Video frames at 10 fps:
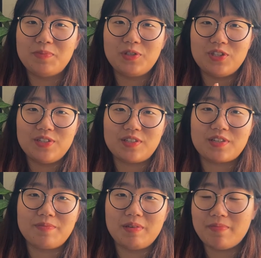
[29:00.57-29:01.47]
mojo is
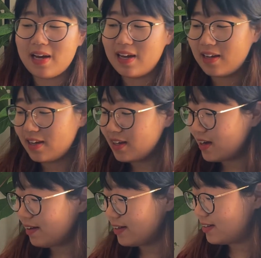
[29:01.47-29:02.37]
coming back.
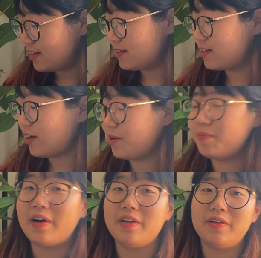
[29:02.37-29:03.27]
I did go
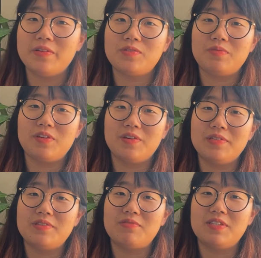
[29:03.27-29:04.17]
buy lots of
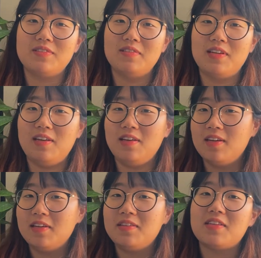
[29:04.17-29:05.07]
yarns recently,
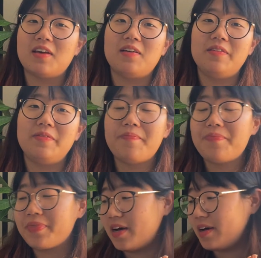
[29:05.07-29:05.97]
so
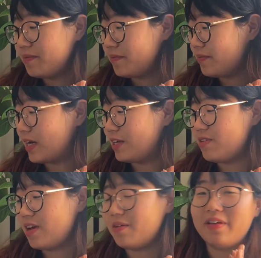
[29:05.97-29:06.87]
I do
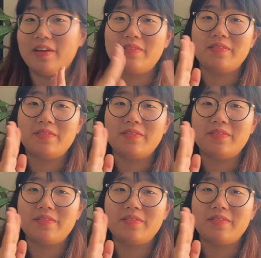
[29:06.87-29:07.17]
have like